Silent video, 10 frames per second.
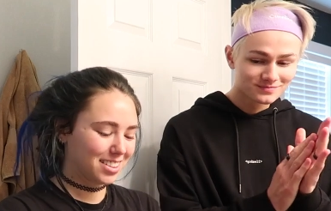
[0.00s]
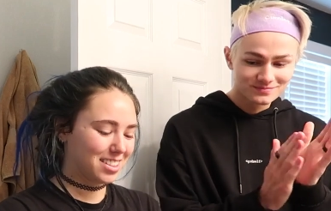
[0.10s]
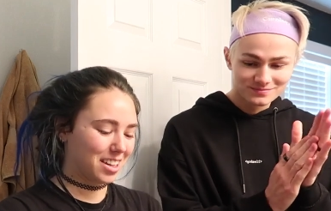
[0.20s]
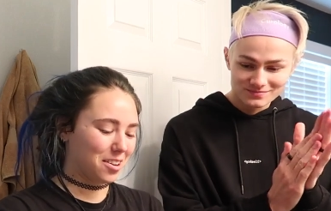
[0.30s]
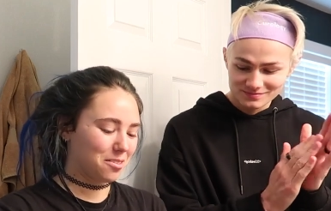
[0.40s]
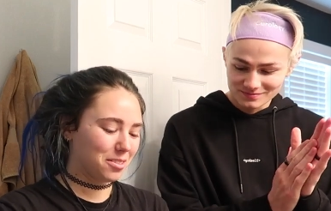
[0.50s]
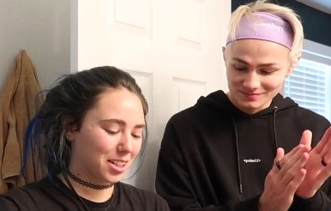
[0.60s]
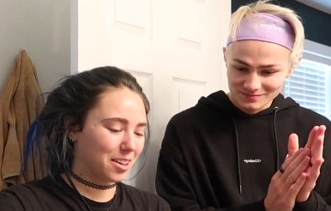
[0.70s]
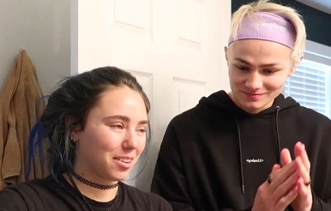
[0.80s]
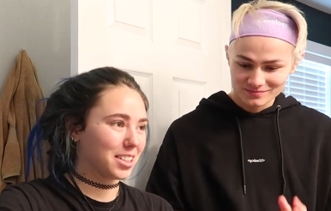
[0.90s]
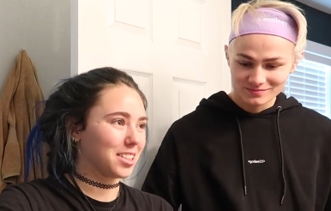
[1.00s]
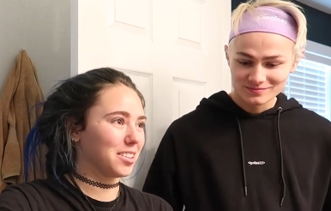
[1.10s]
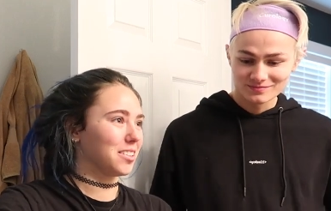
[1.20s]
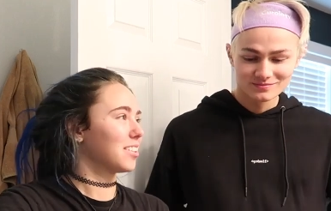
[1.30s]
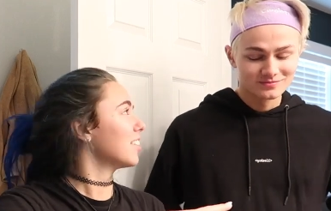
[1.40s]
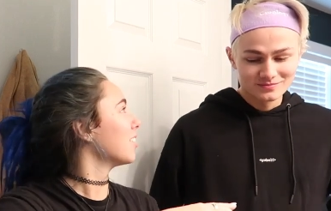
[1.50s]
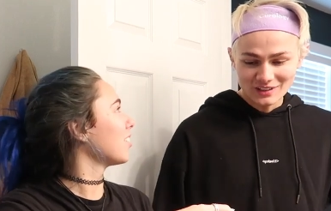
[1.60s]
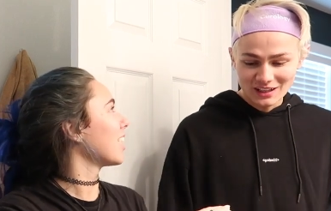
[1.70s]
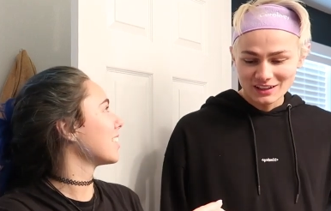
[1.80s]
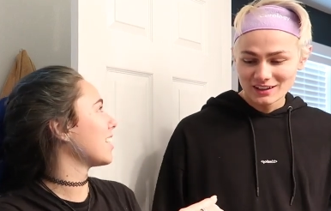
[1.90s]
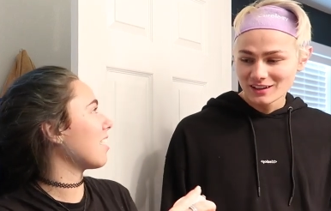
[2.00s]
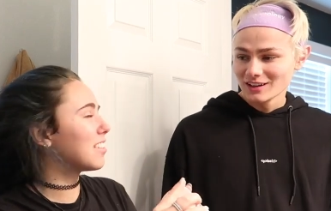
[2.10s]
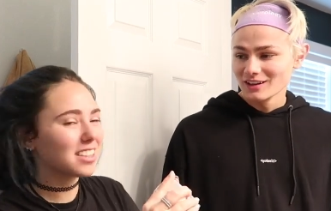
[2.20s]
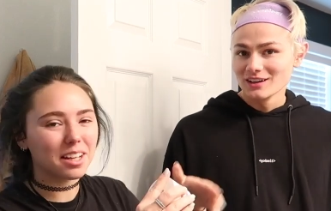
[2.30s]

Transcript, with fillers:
Speaker 1: So we're going to. Who likes Dallin's